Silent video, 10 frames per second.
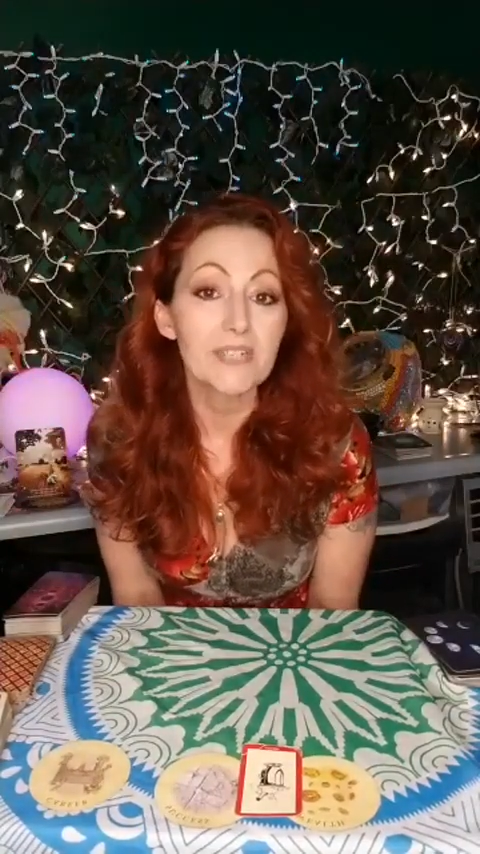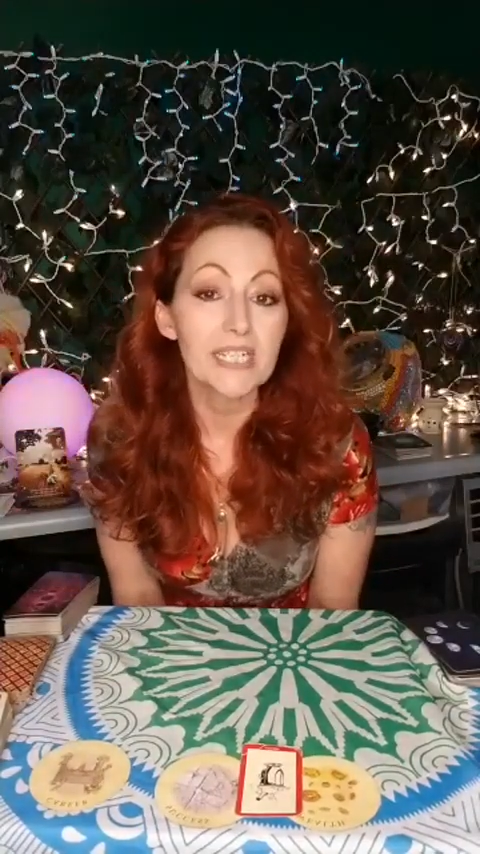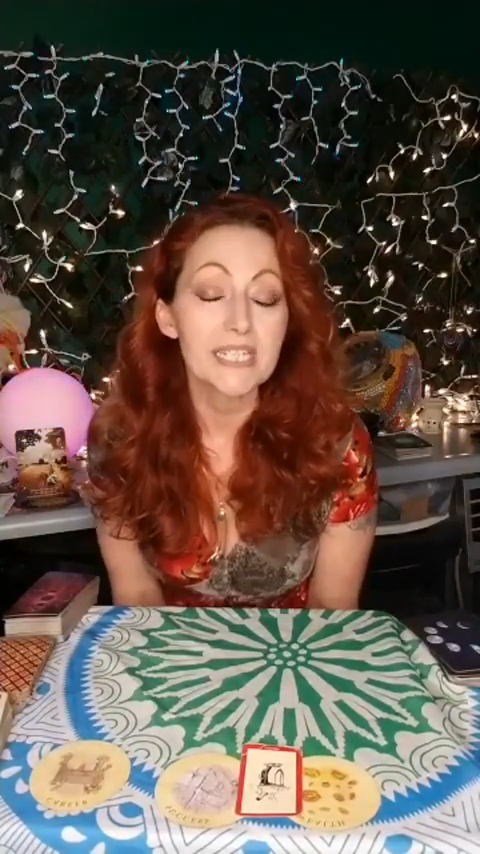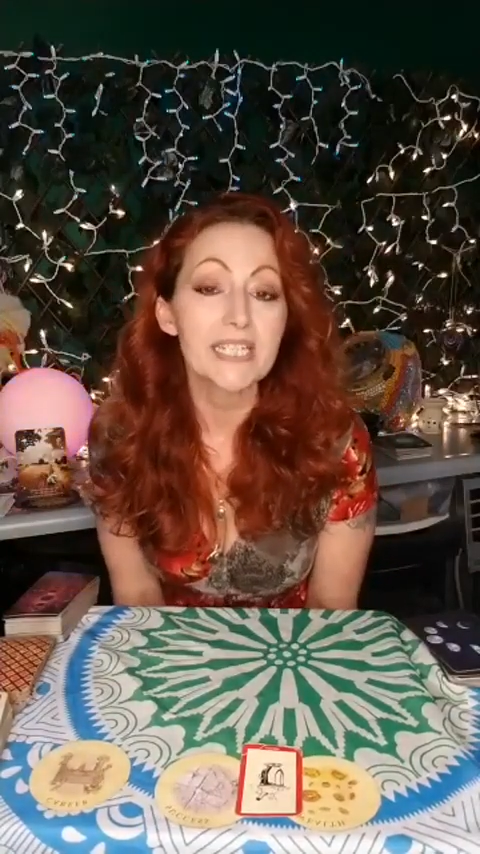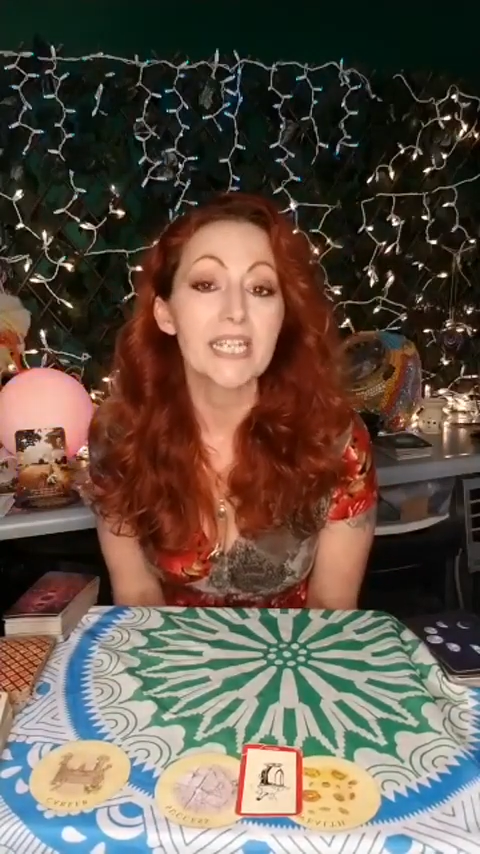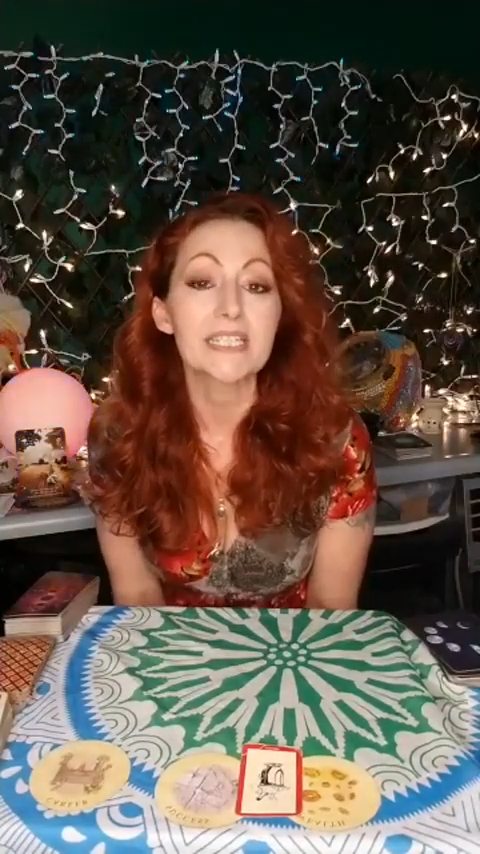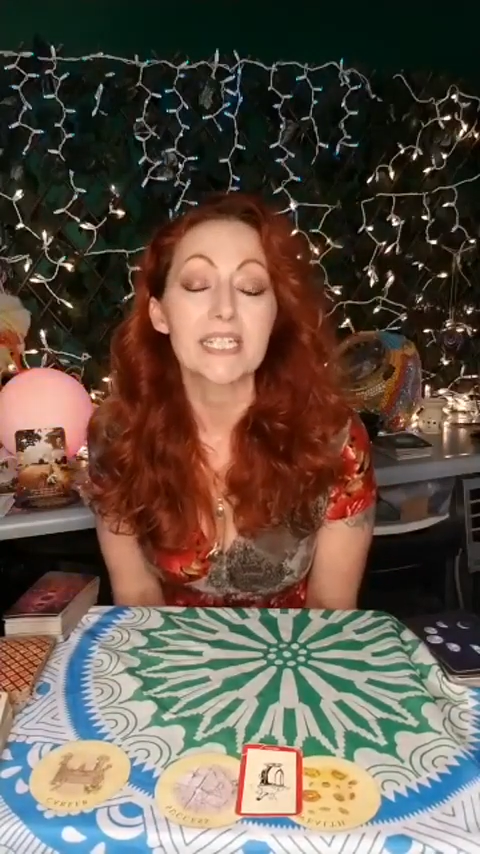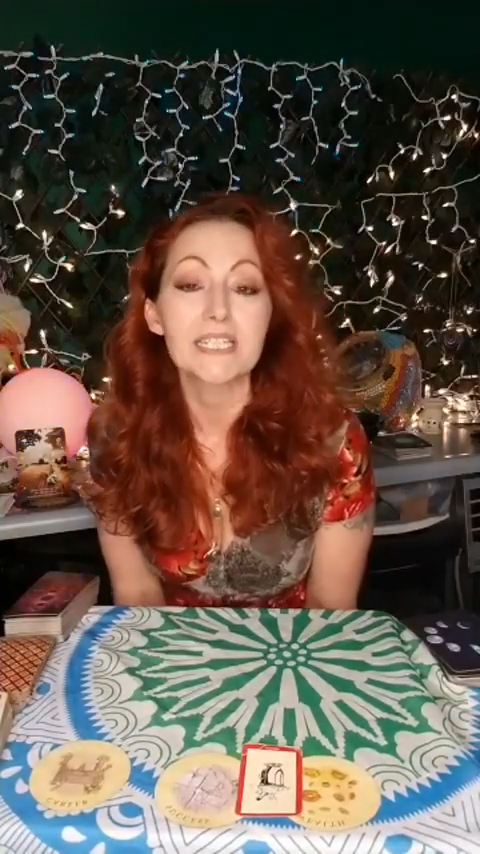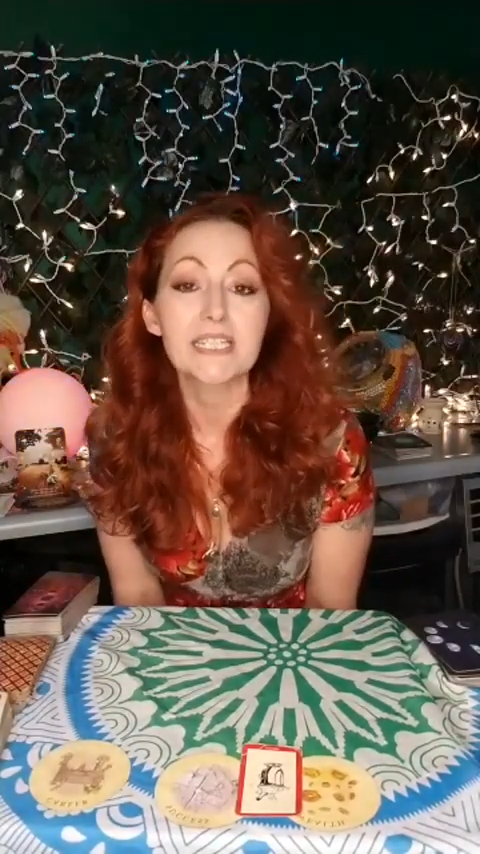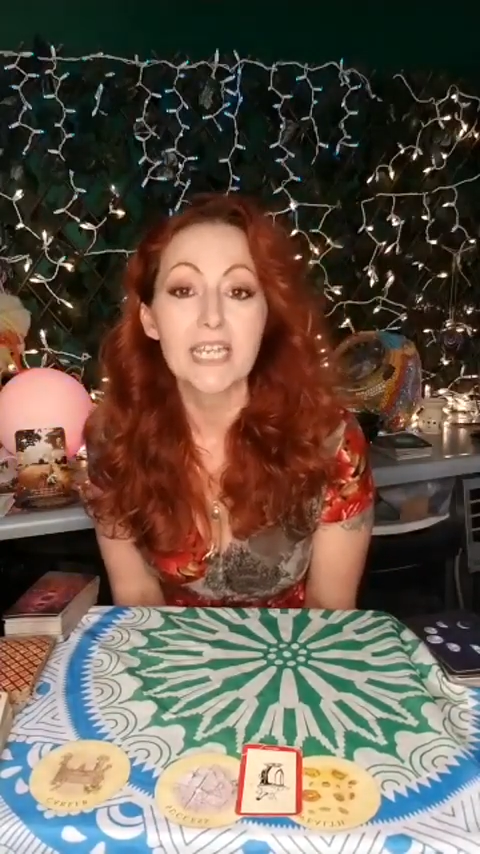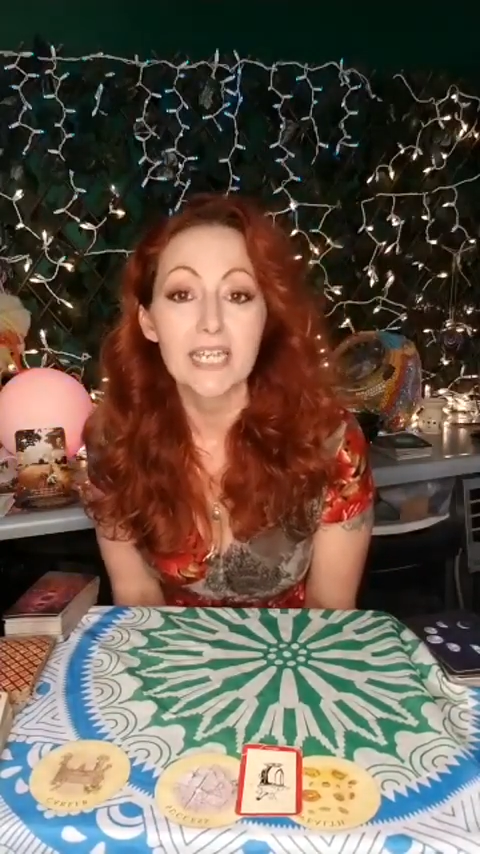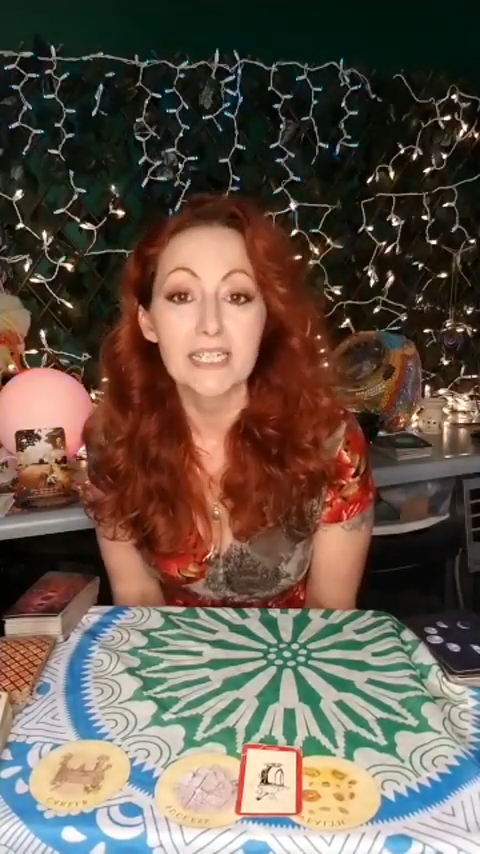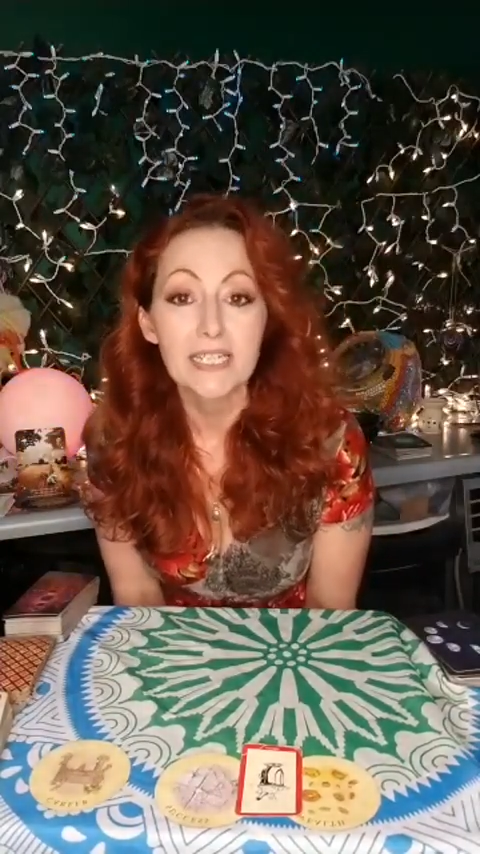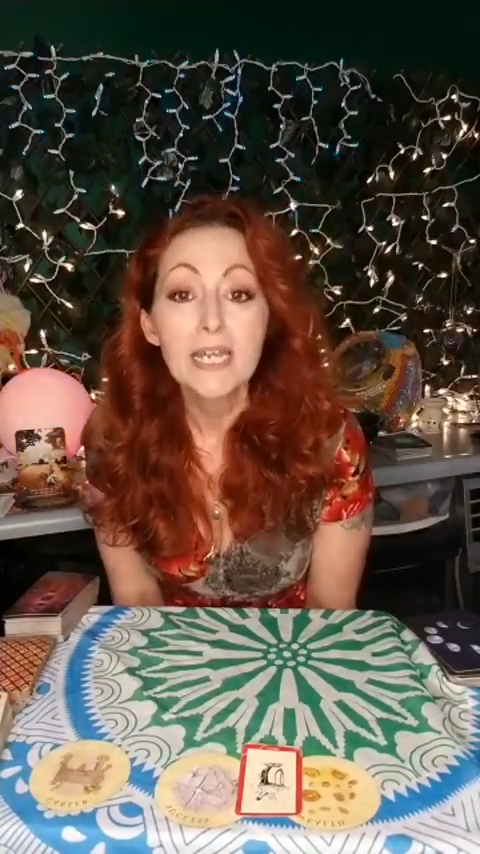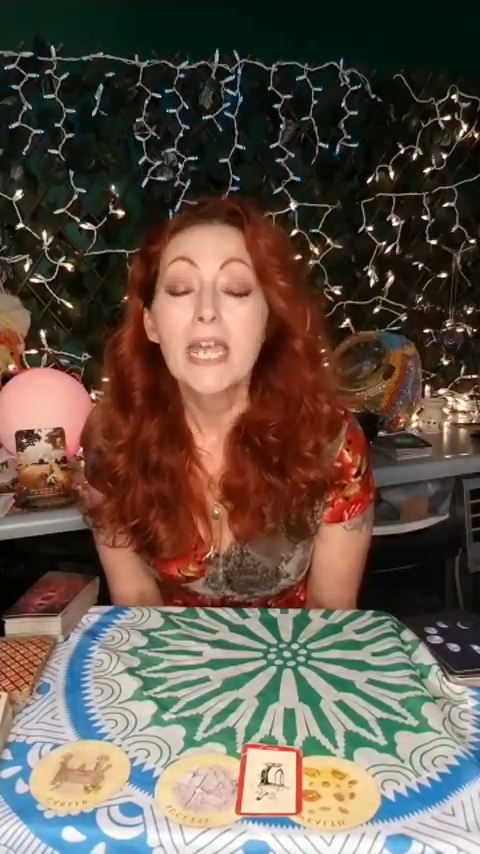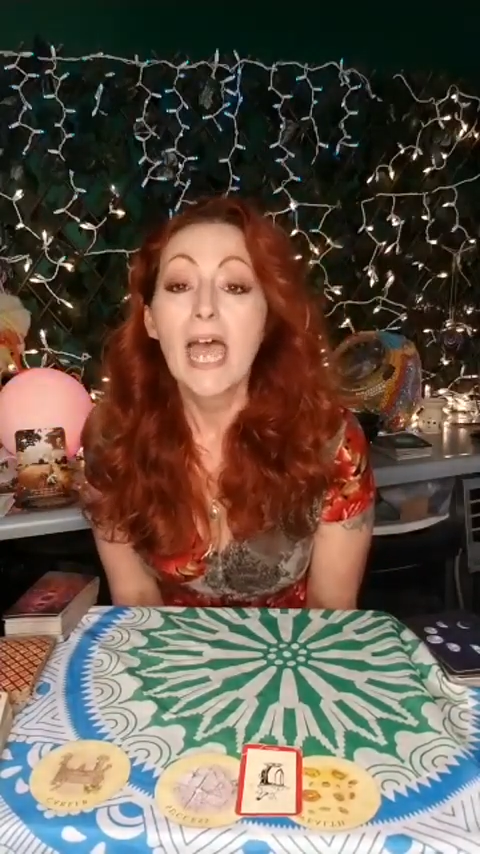feeds takes and says,